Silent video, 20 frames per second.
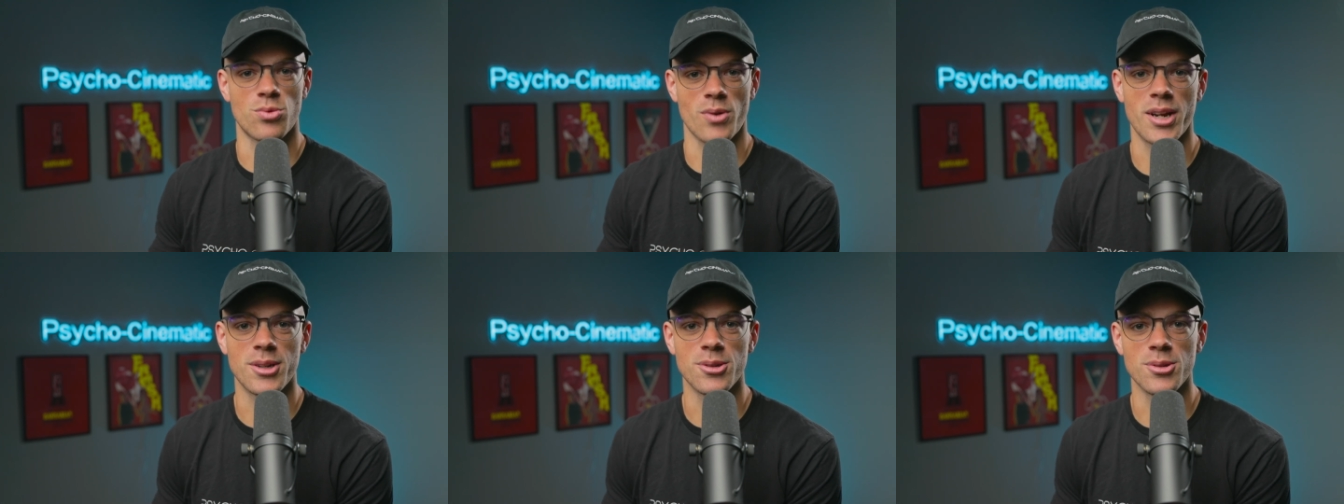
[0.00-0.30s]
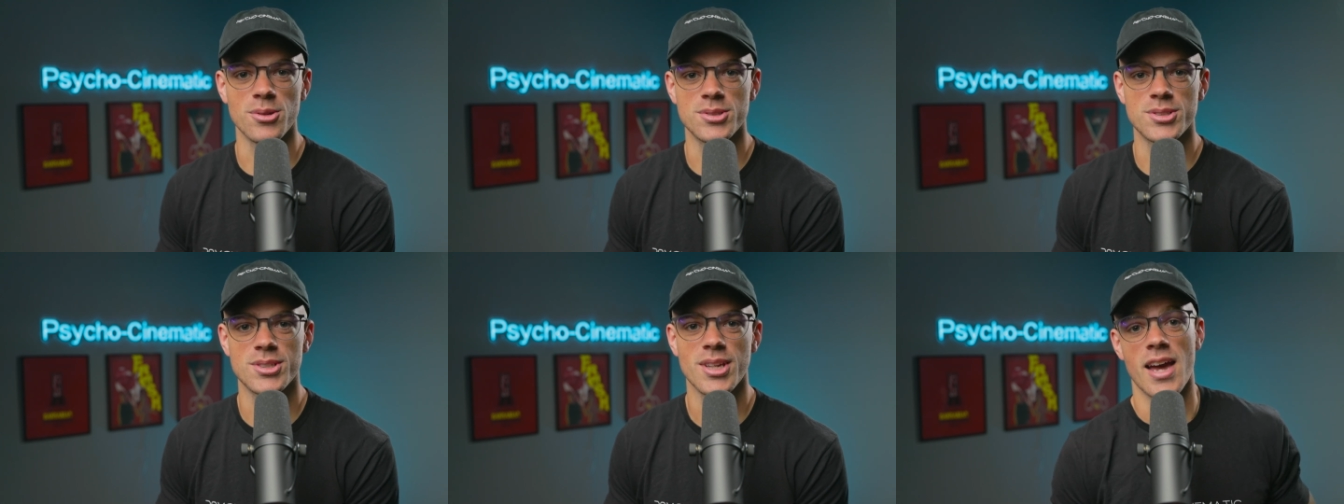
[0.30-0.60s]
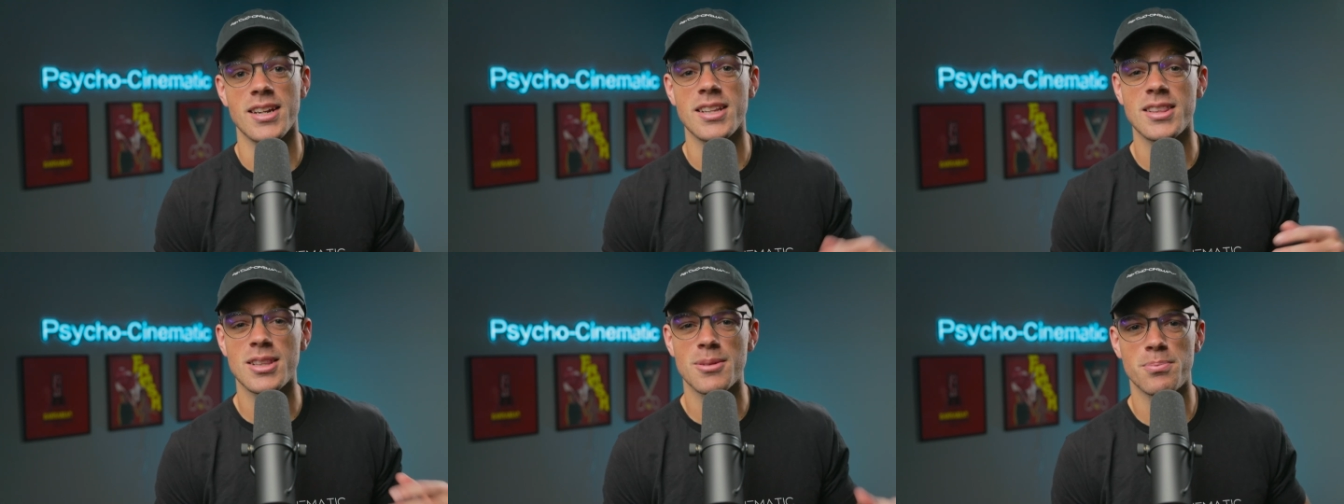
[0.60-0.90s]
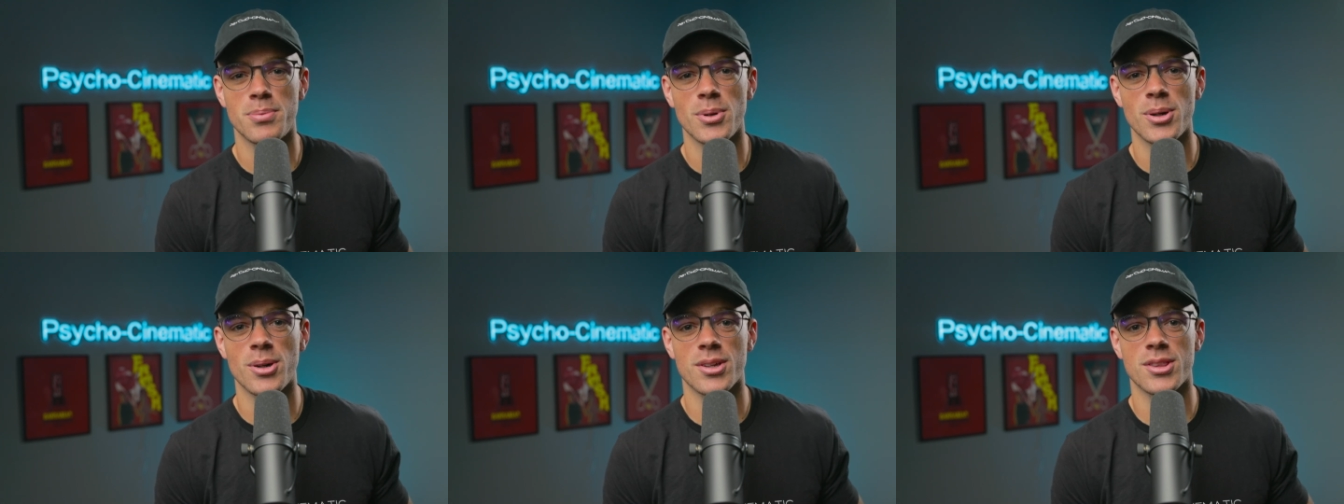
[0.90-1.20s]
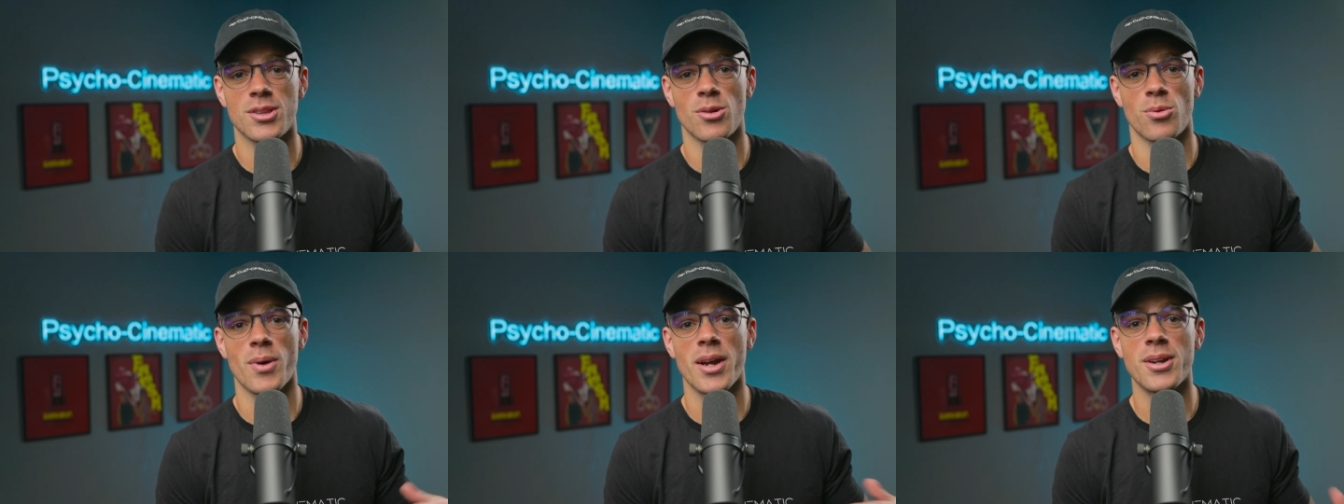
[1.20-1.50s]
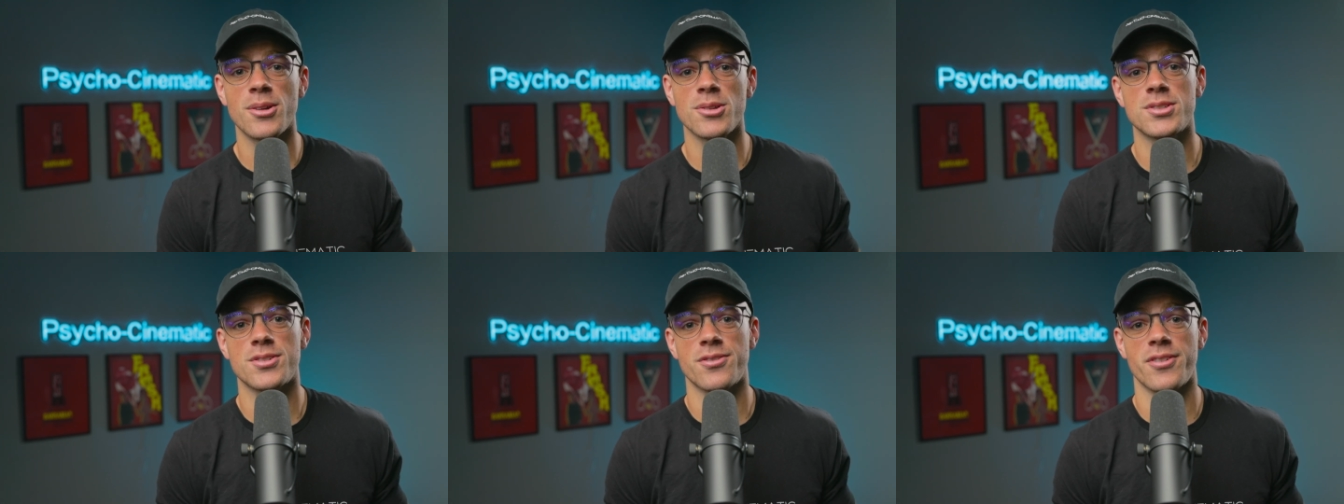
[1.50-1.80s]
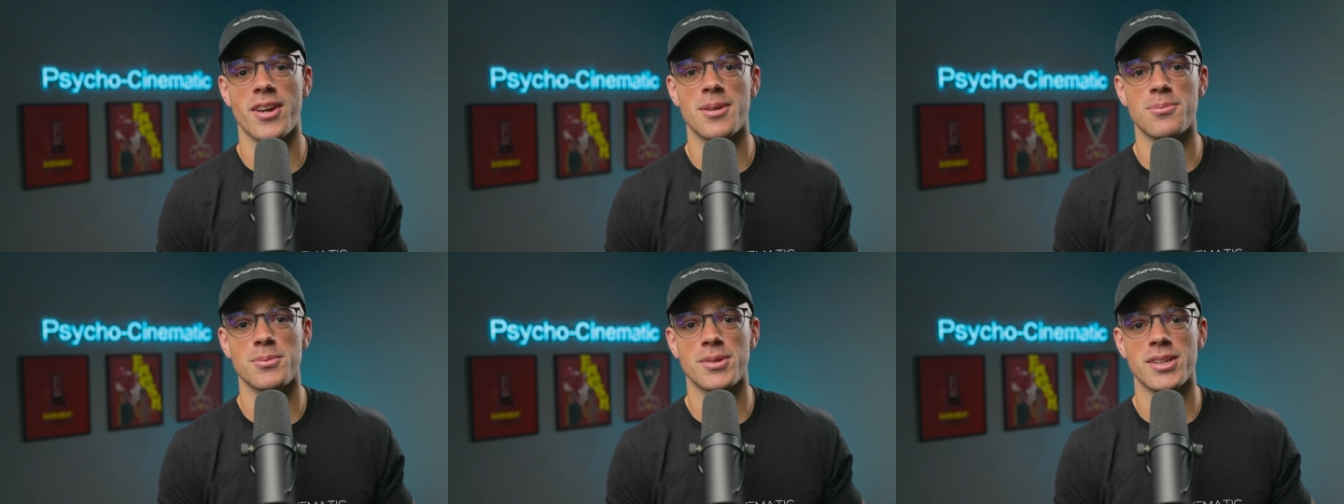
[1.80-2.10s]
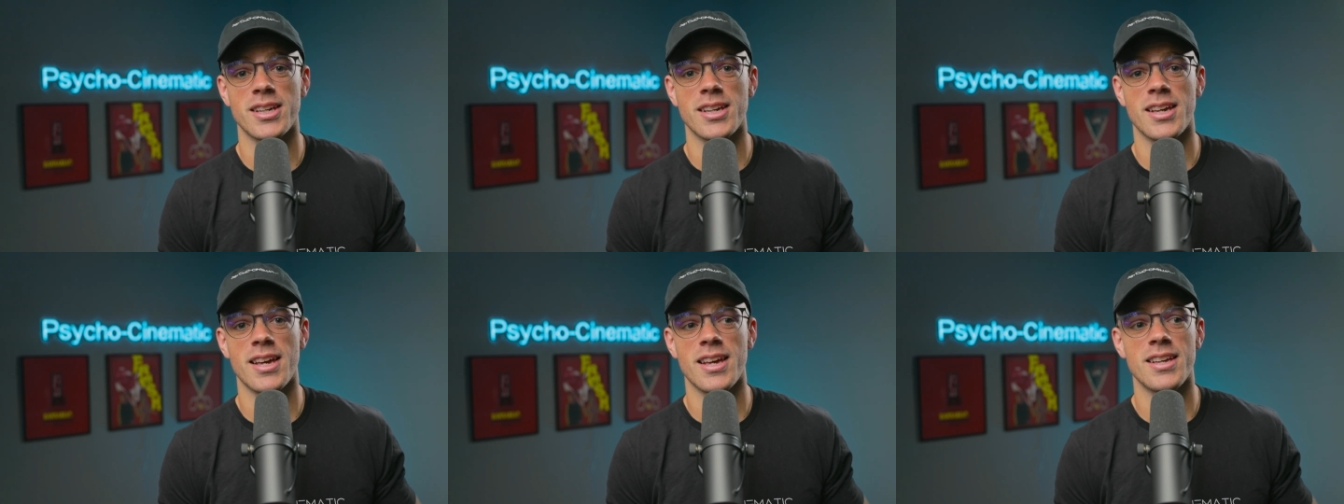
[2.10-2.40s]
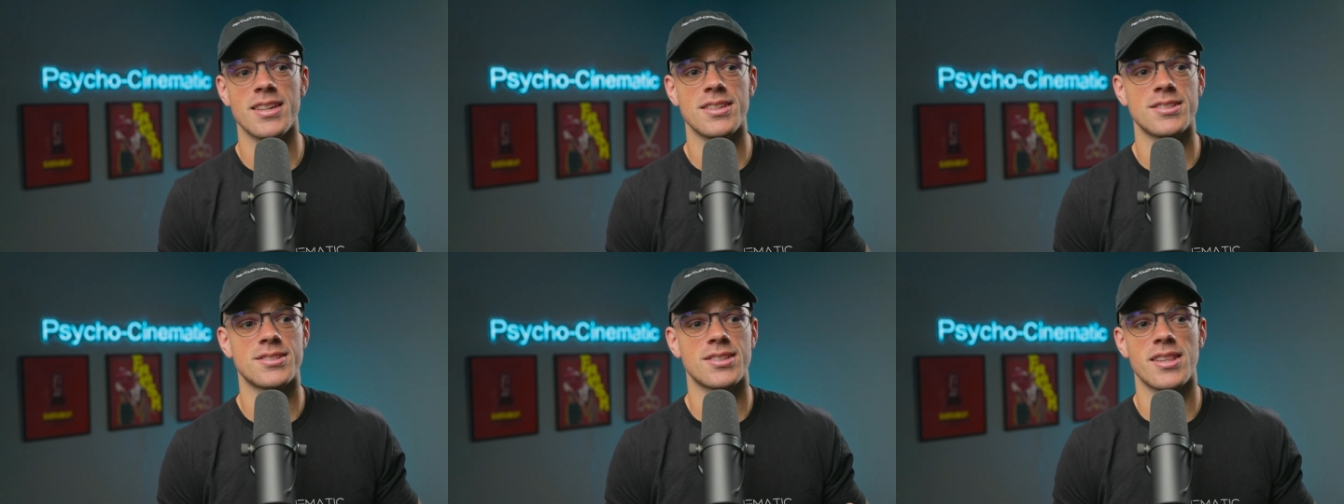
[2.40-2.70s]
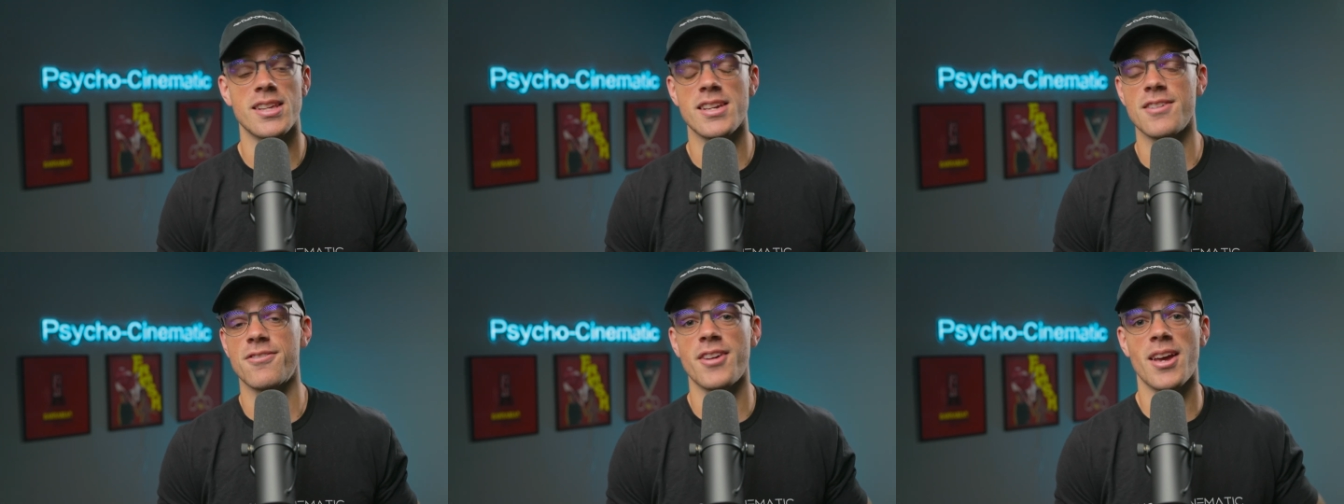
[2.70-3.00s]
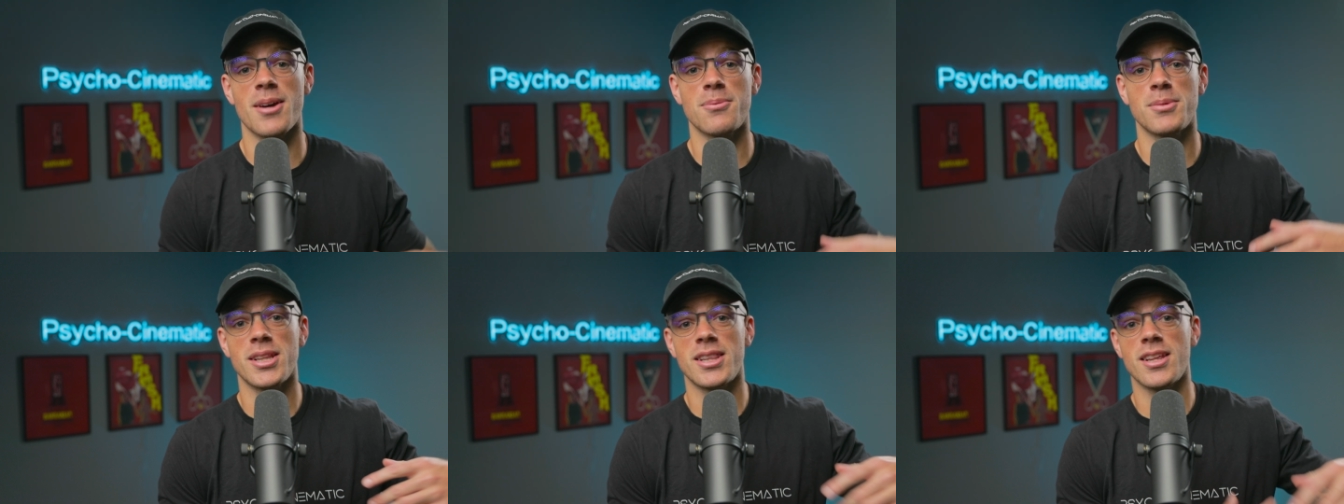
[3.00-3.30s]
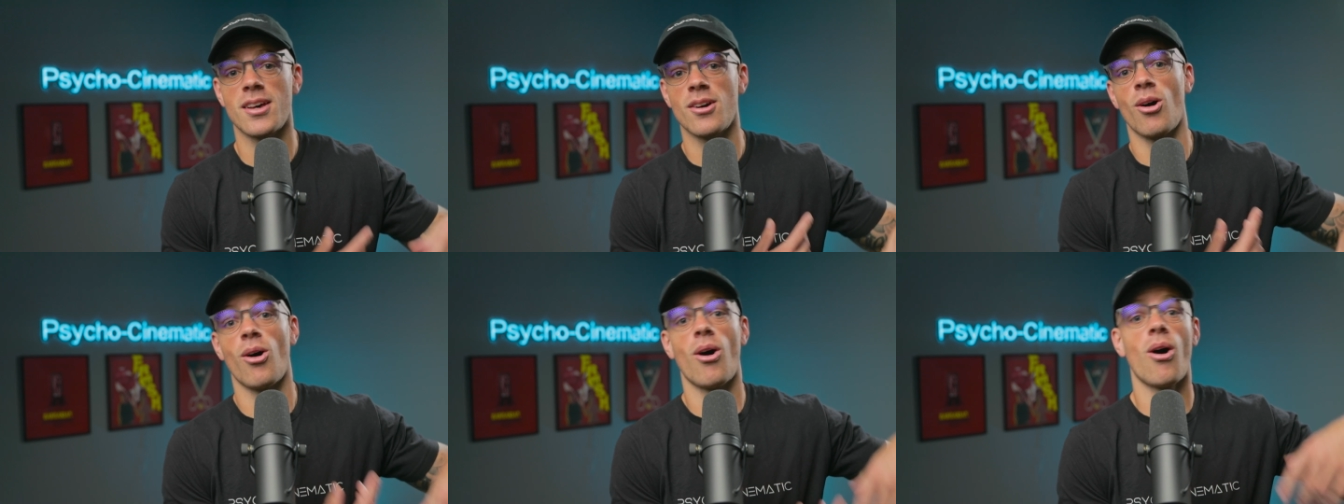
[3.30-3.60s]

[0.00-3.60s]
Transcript: Reynolds, and in the book, the Reynolds family is the family that